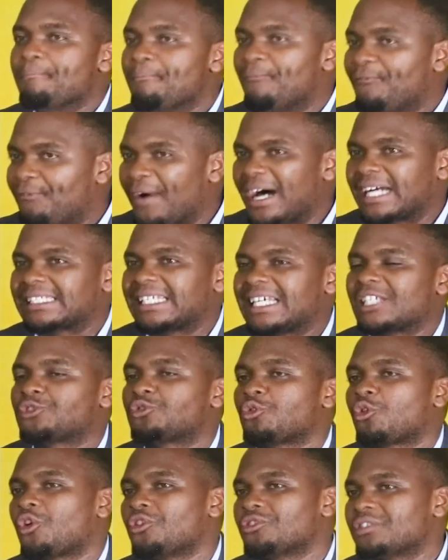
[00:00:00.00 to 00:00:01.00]
factors
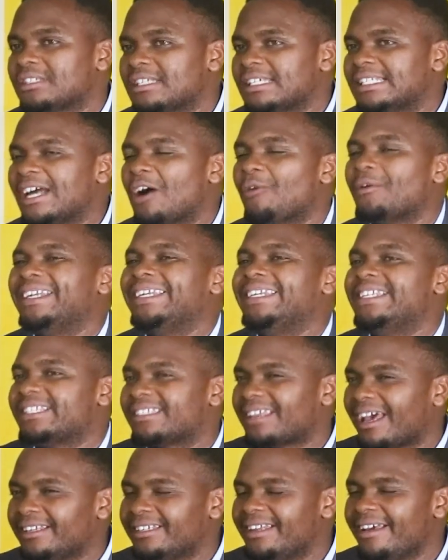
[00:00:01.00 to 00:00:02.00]
to consider when
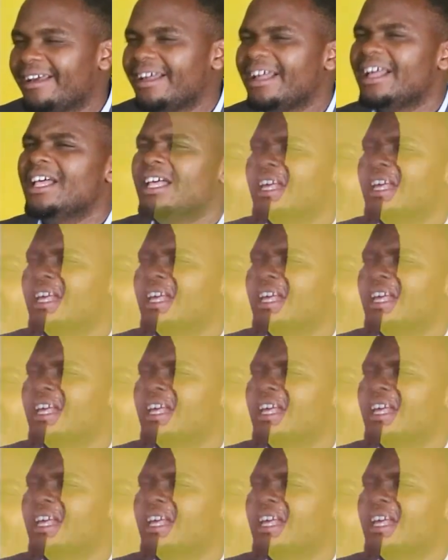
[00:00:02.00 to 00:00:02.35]
deciding